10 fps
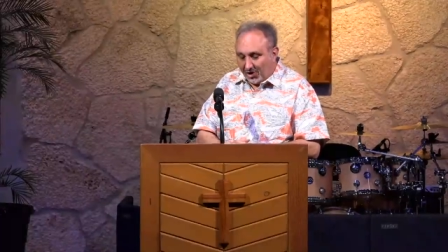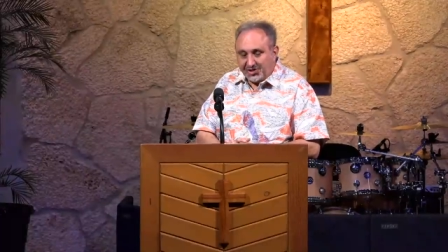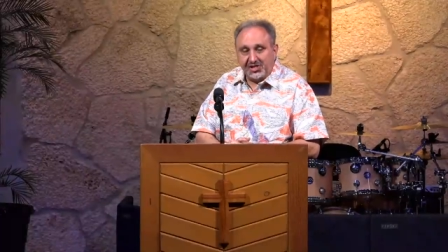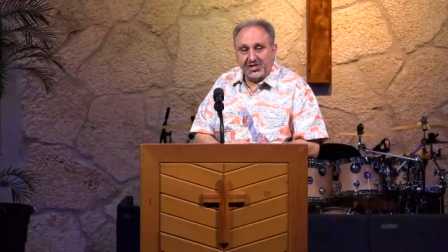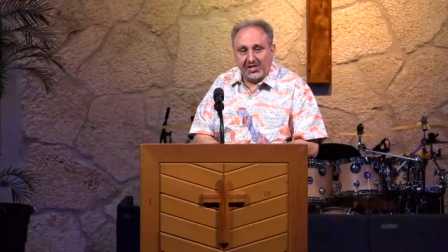
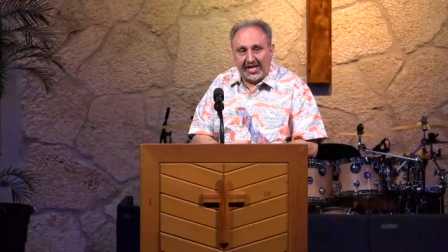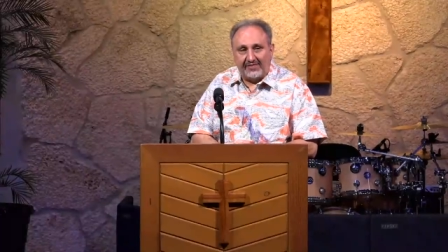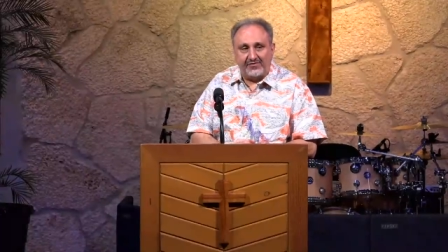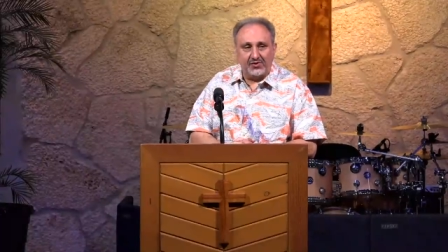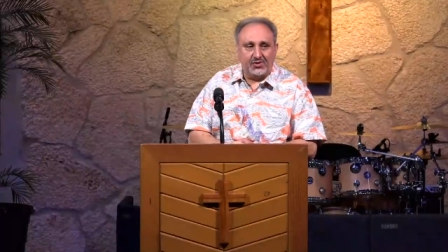Aren't you
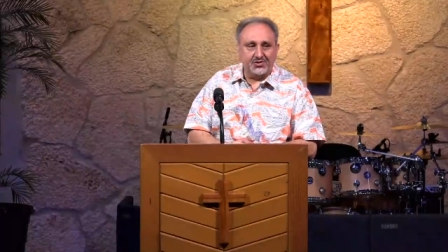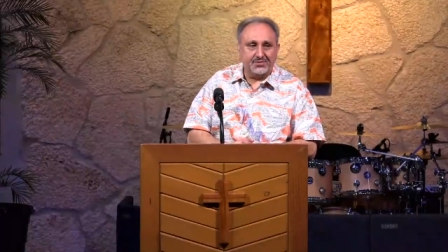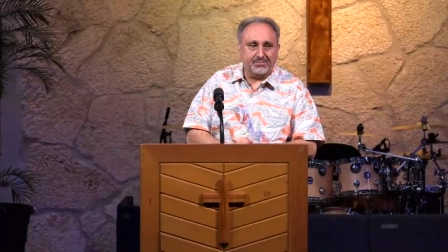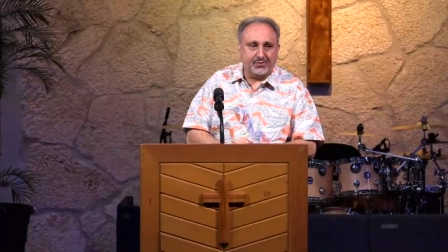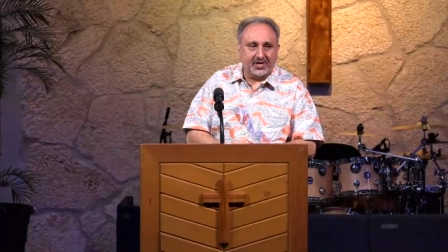glad for
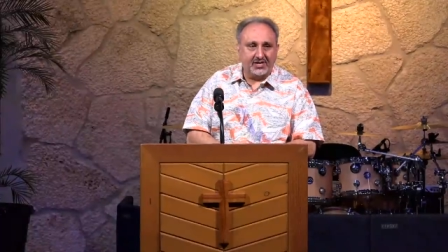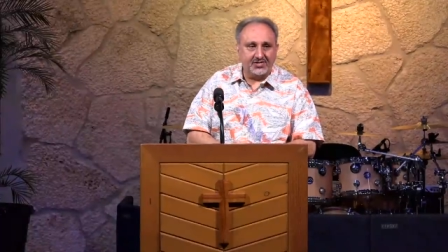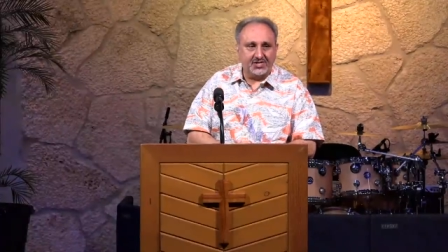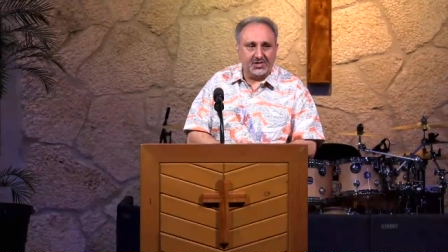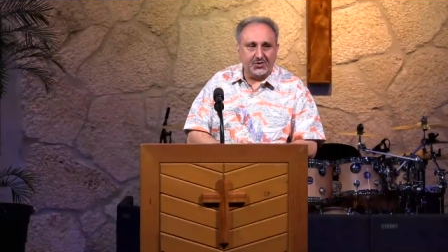those
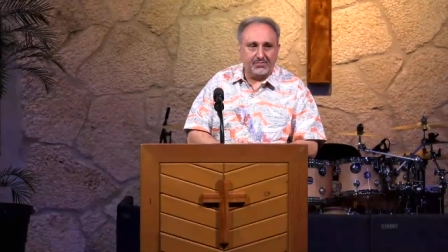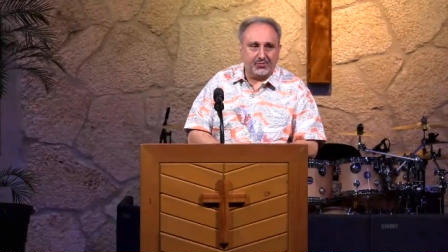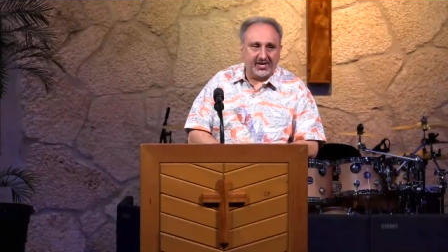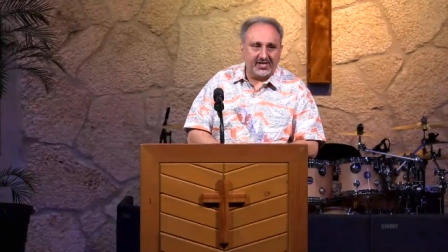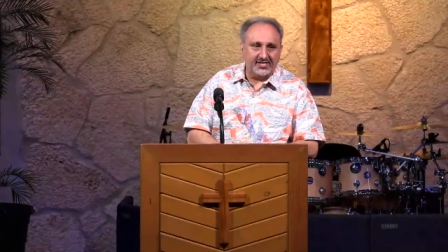prayers that you
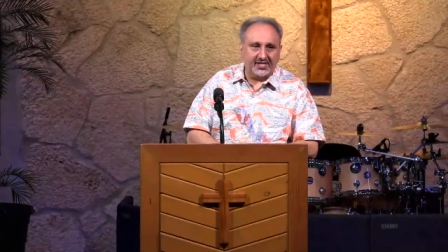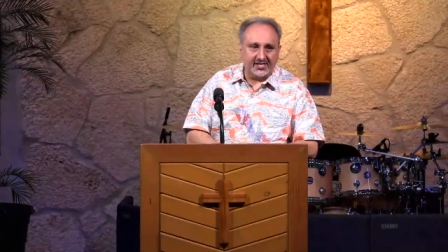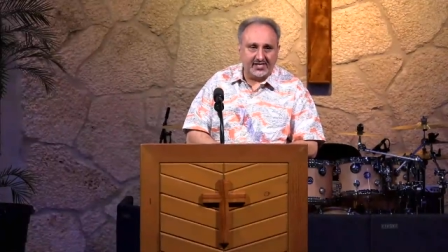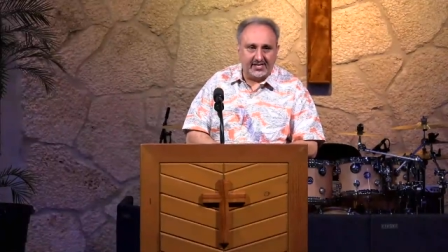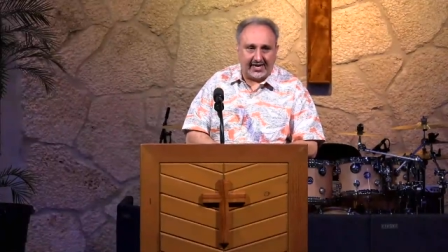prayed
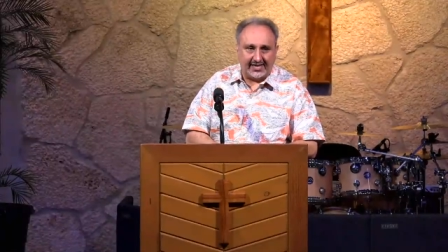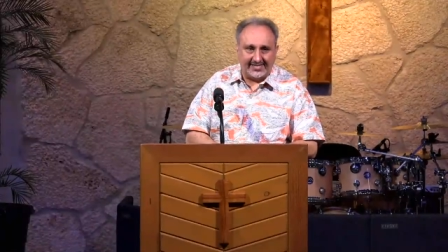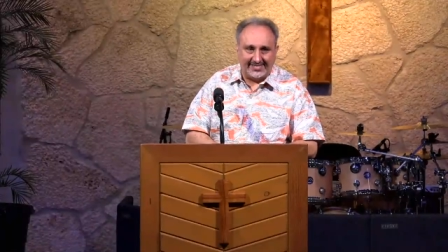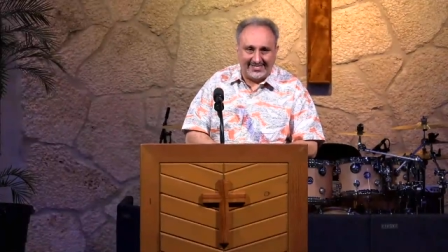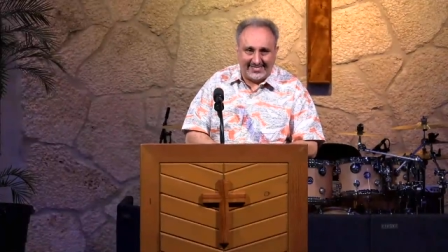that
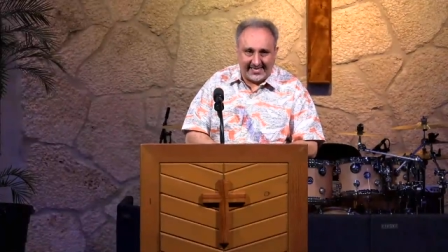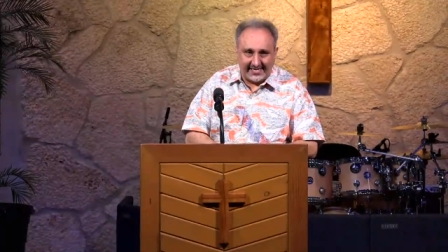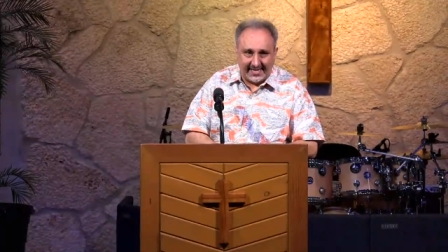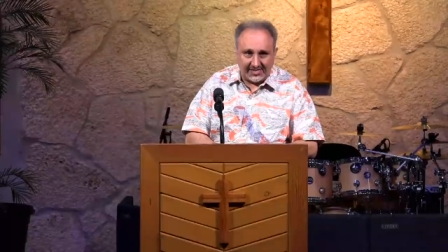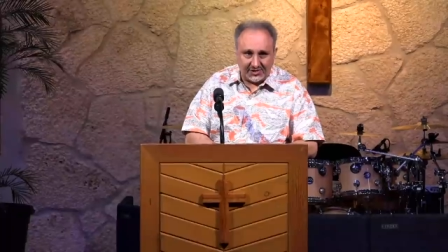God
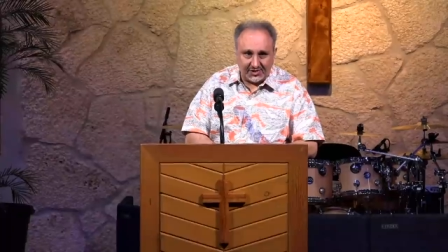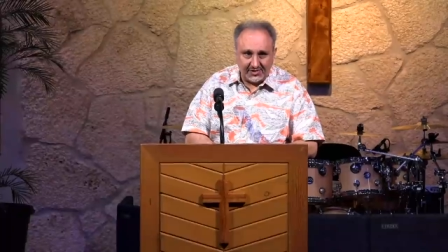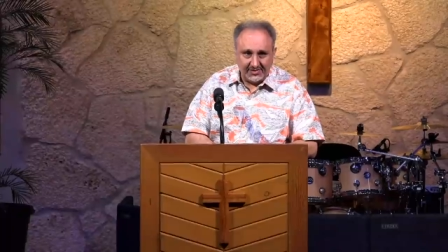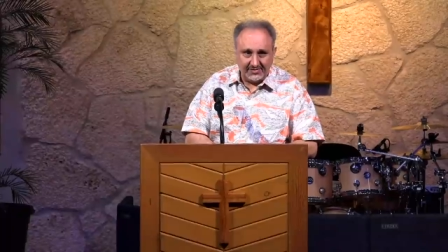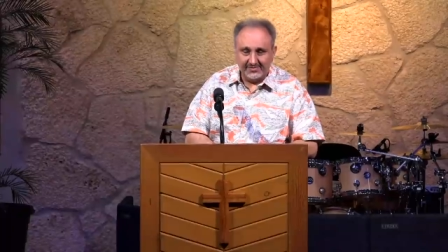didn't
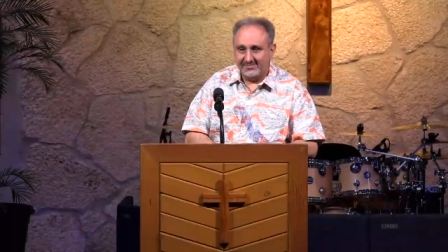answer?